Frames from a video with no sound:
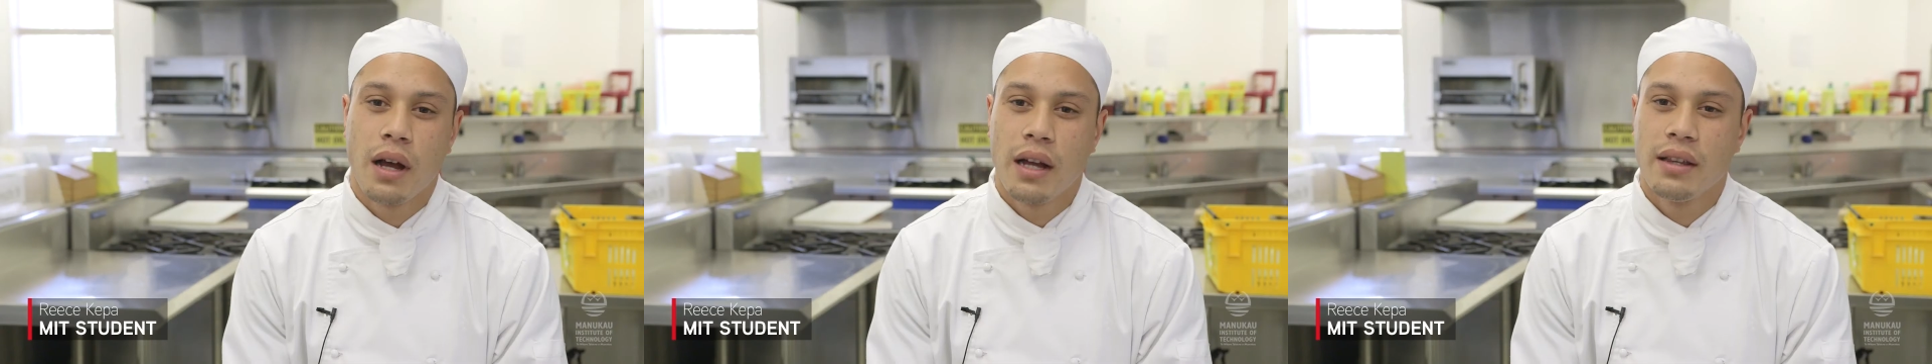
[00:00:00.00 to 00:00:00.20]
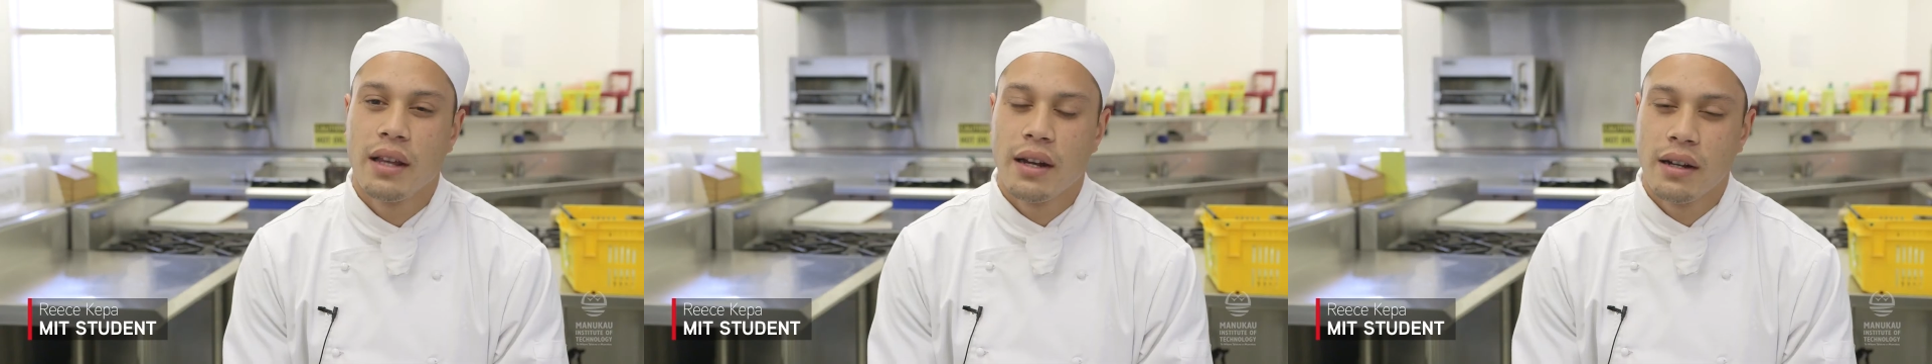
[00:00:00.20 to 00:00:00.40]

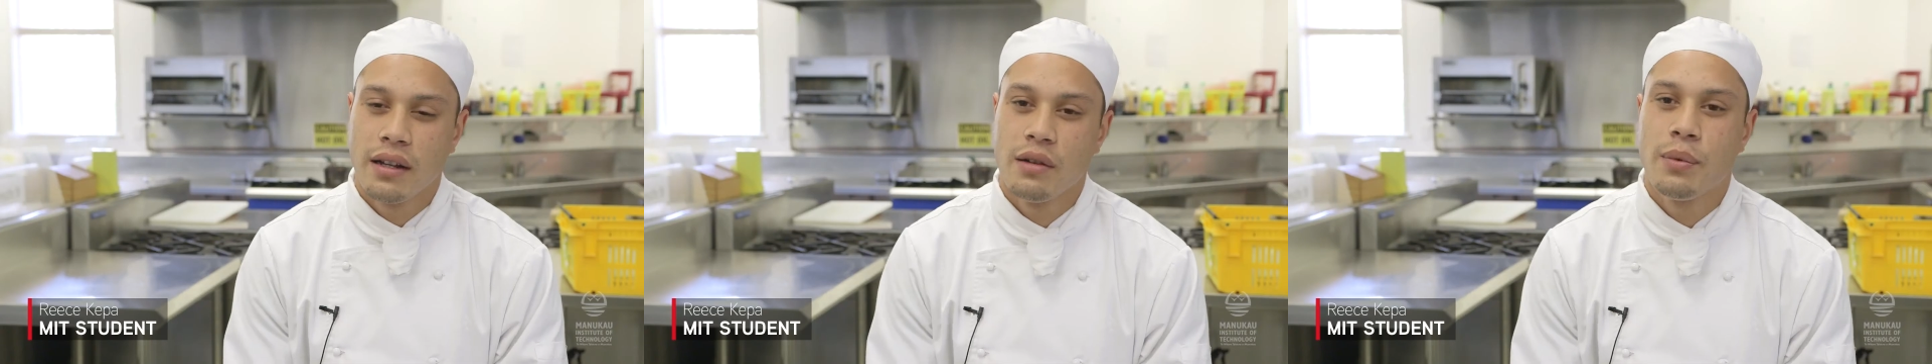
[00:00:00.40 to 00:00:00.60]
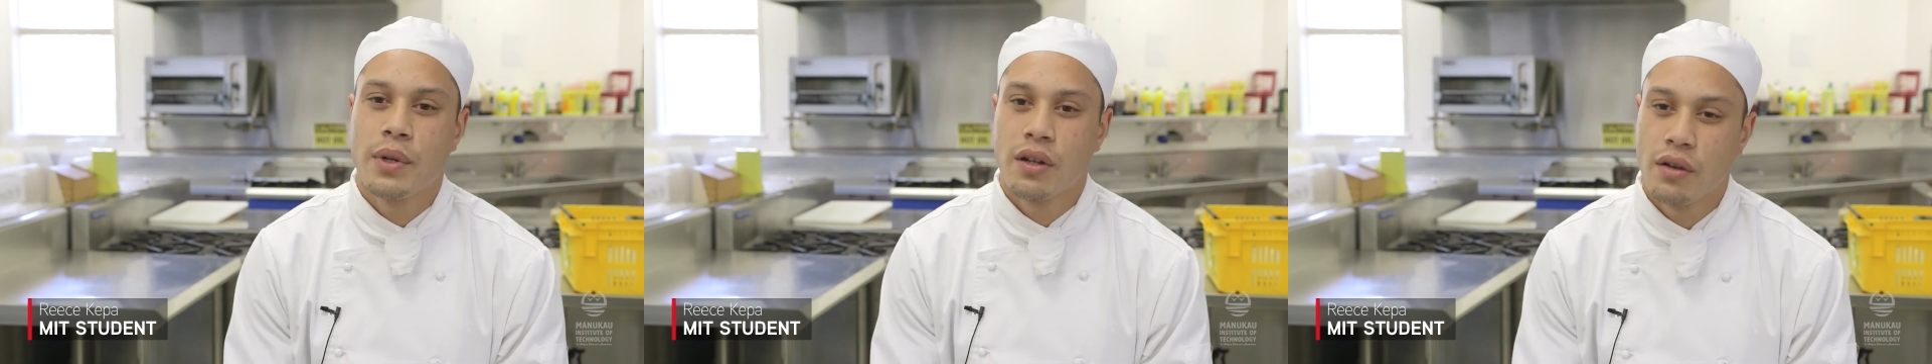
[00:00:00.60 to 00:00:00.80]
I'd done a
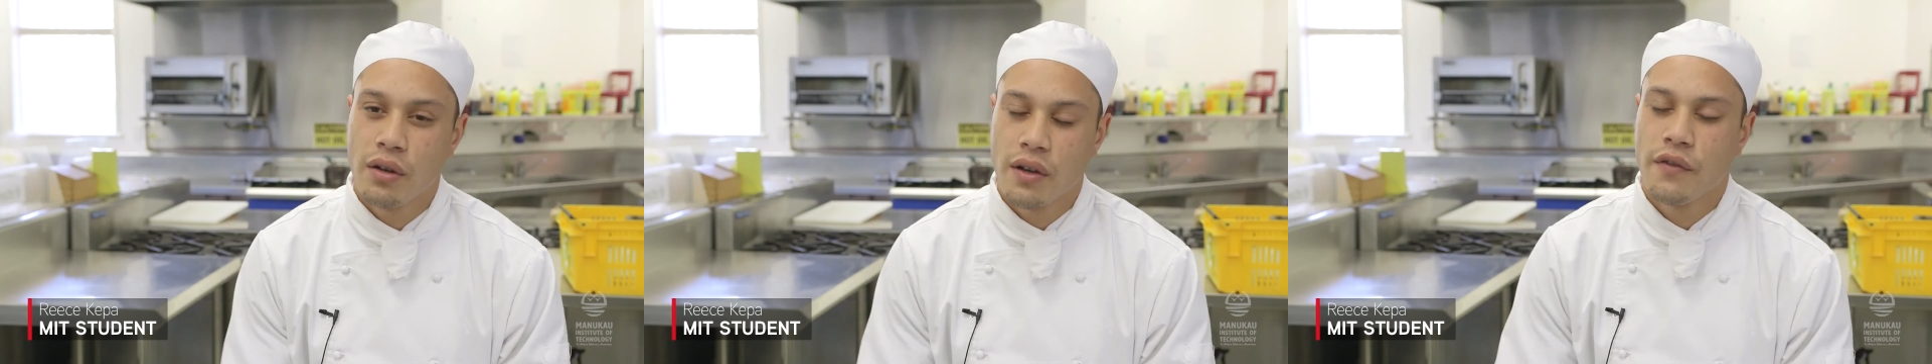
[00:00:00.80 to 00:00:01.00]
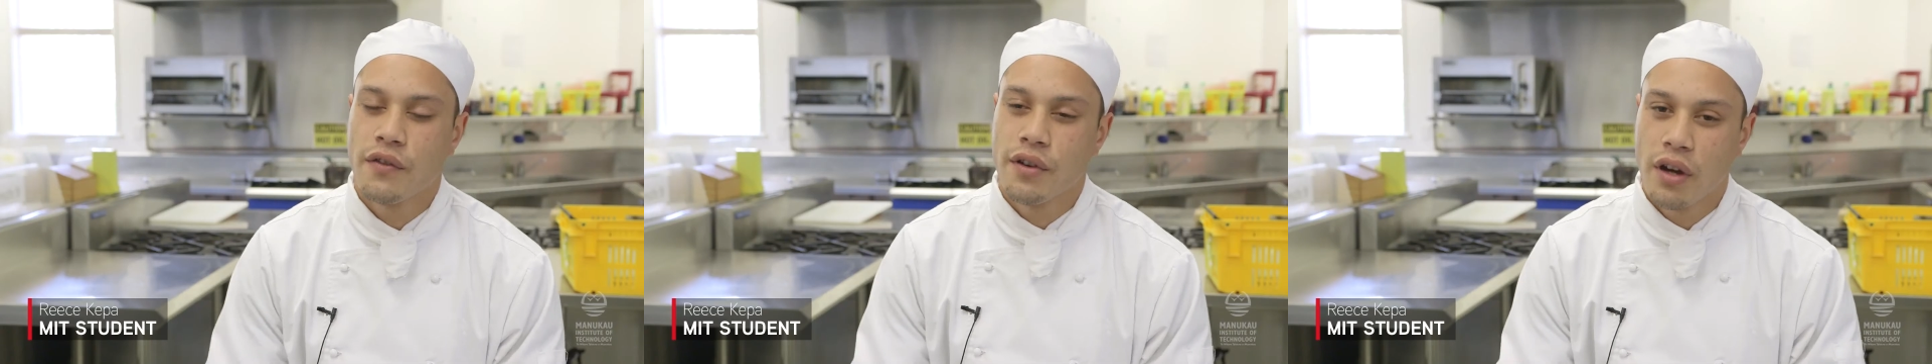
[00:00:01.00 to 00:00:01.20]
little bit of
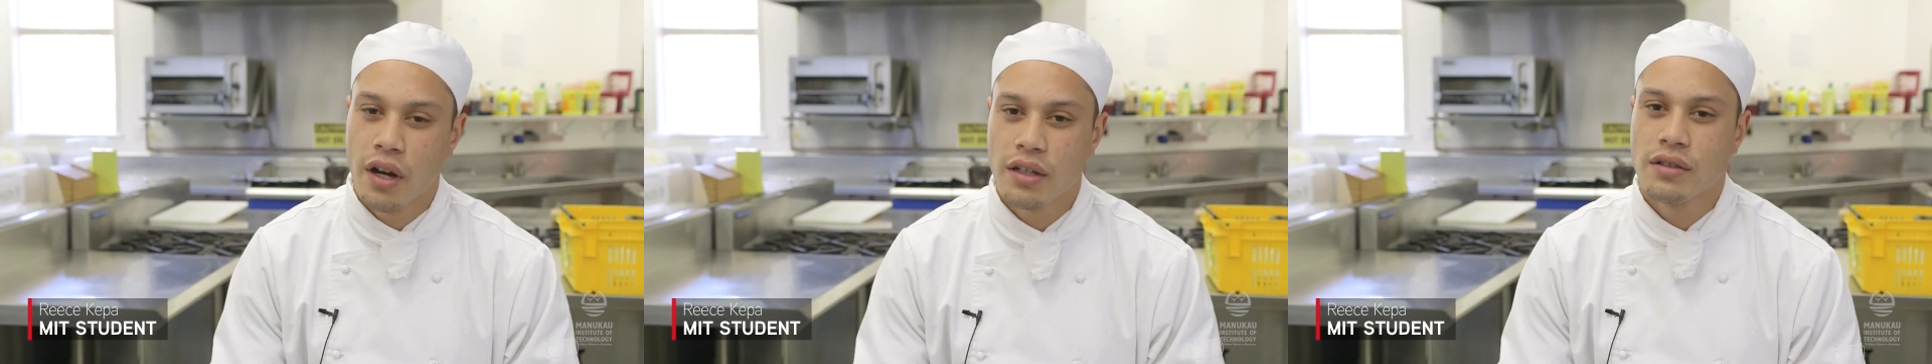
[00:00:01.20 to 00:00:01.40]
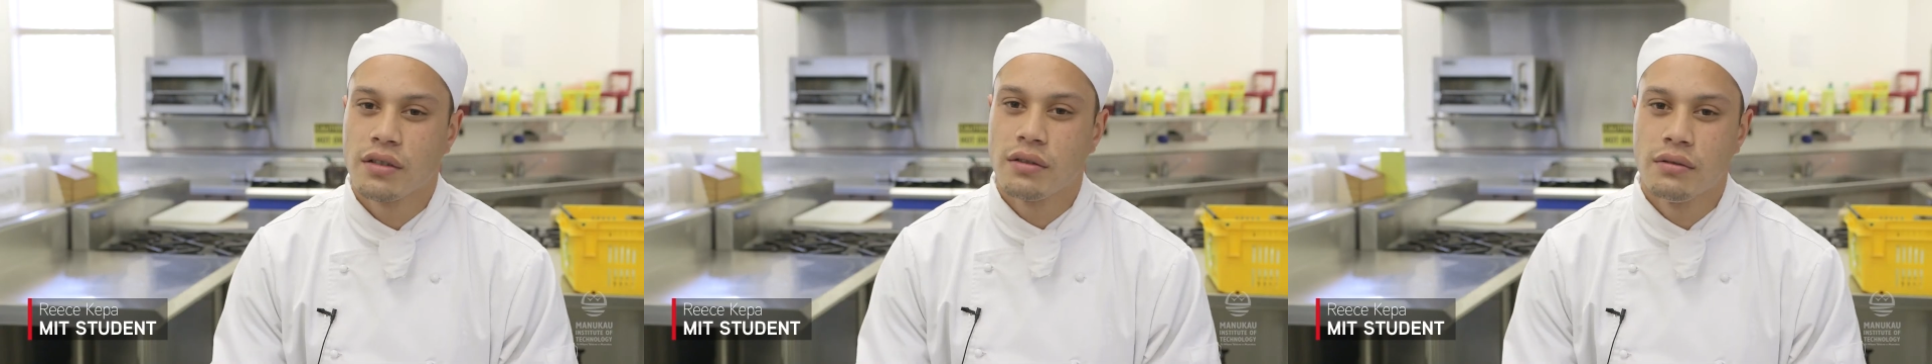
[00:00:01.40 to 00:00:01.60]
cooking through
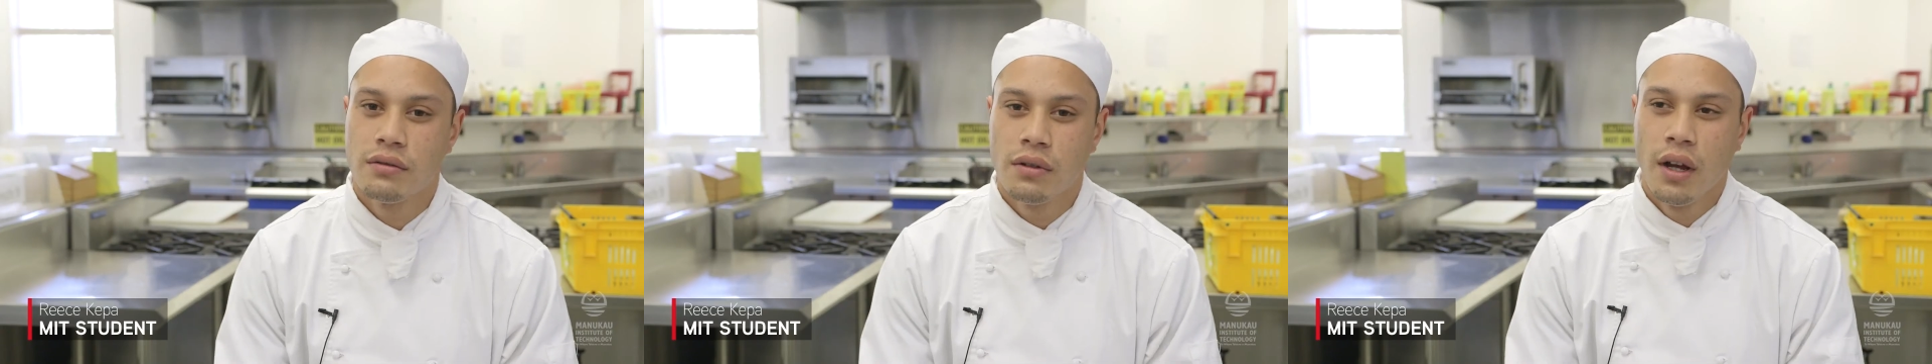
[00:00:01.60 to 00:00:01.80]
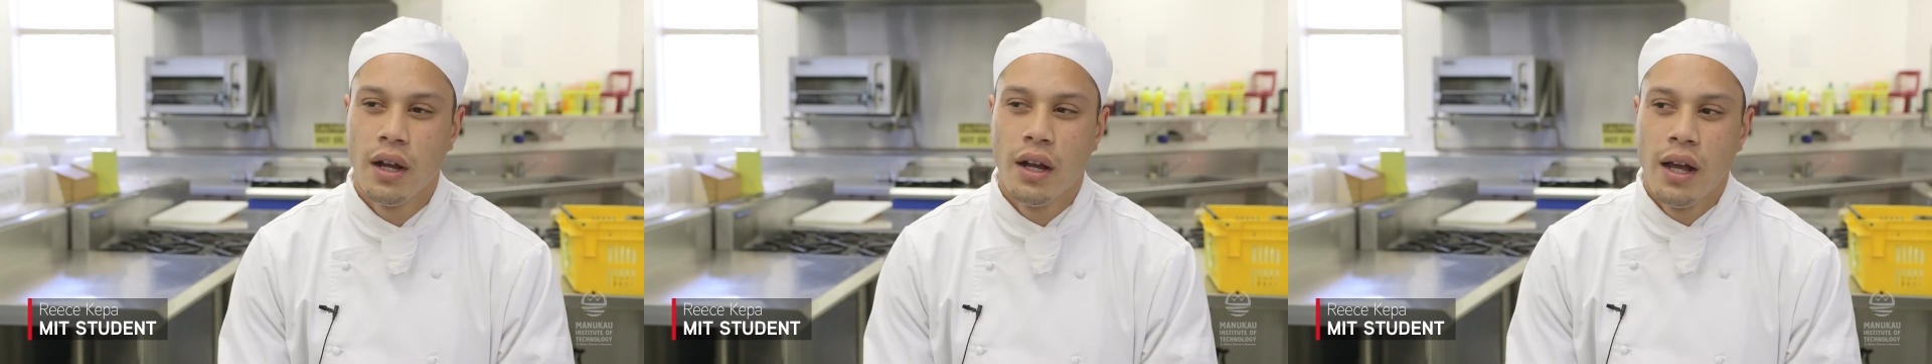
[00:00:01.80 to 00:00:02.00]
high
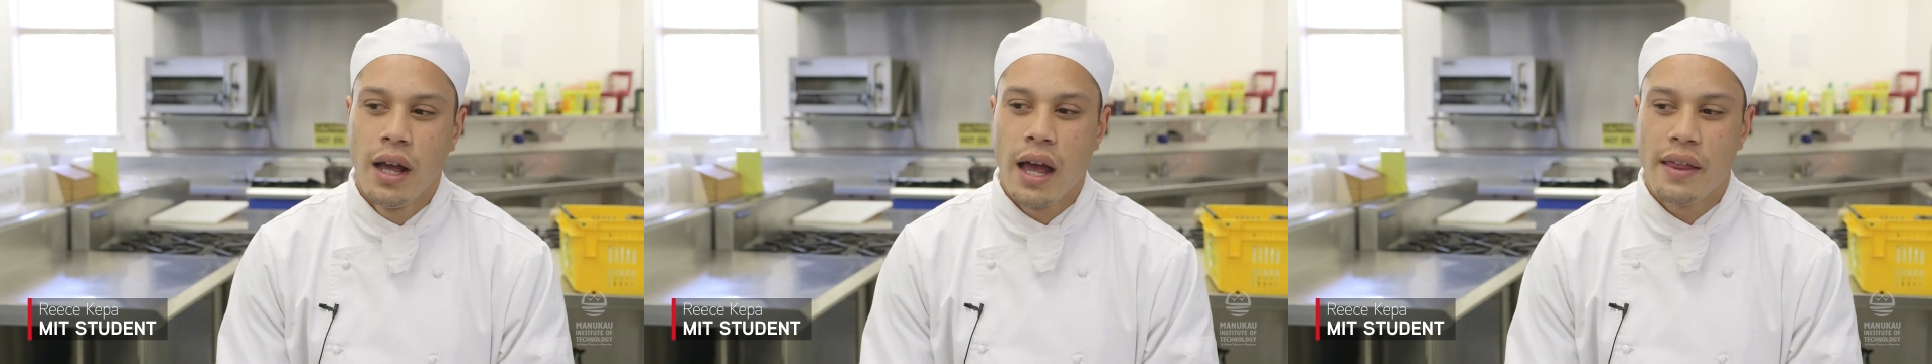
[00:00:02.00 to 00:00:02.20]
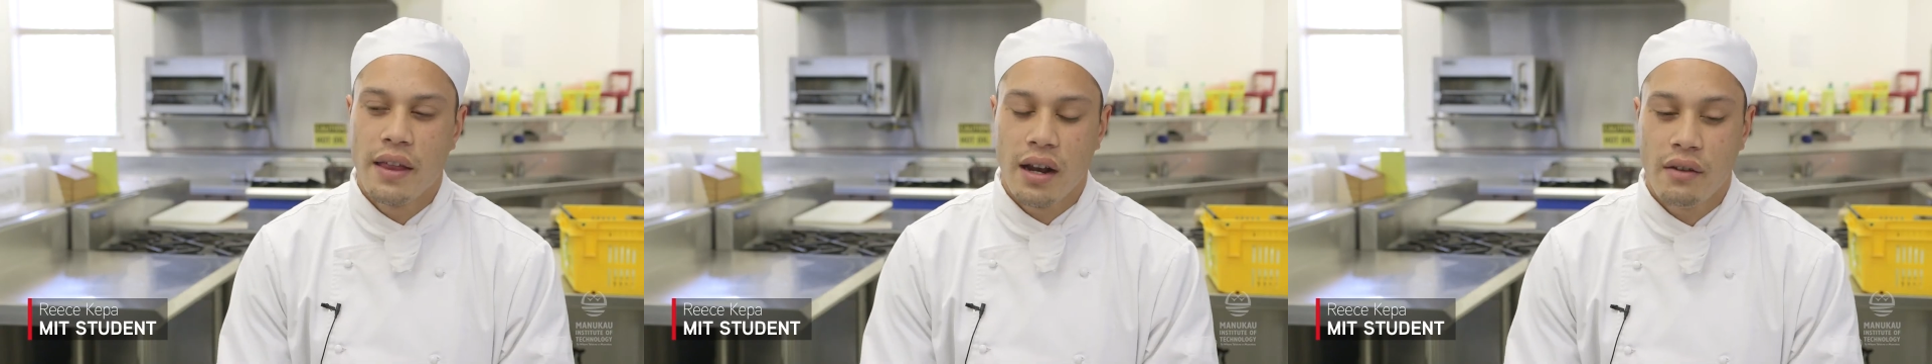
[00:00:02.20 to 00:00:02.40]
school
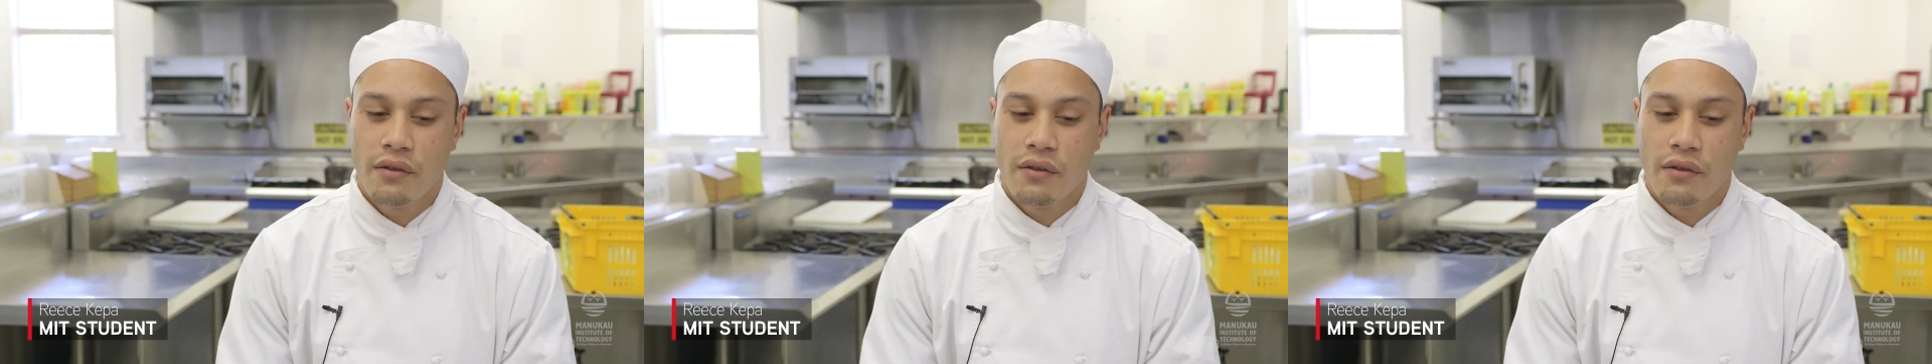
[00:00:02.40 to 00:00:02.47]
and then I